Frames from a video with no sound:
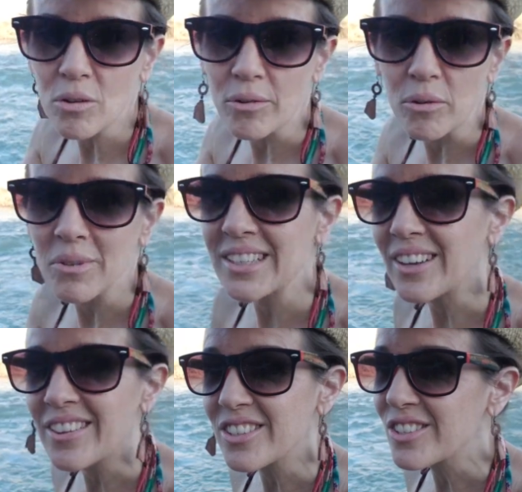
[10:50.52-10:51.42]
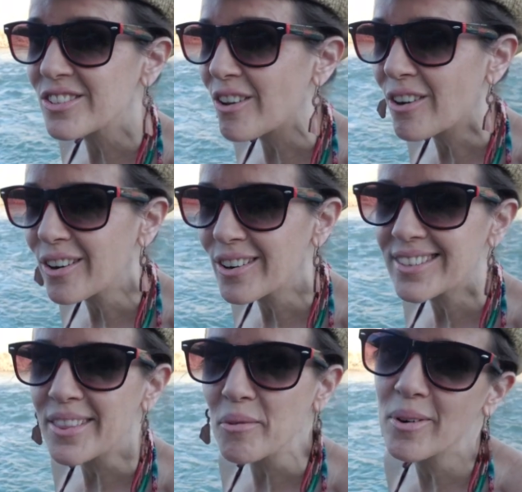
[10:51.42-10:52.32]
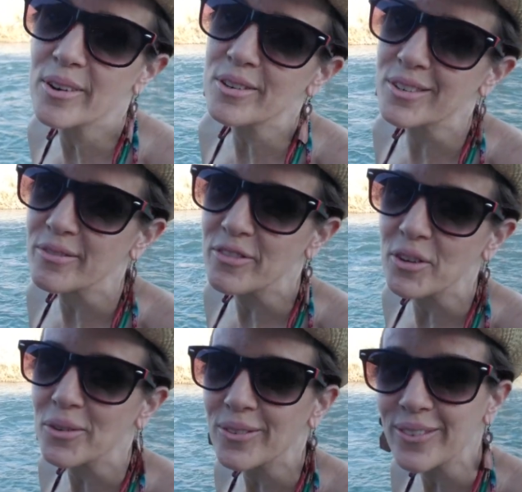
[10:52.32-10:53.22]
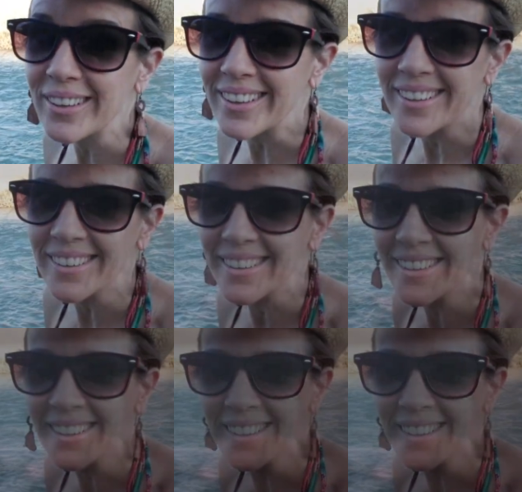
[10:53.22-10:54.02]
beautiful. to see all the stars and the water should feel really good.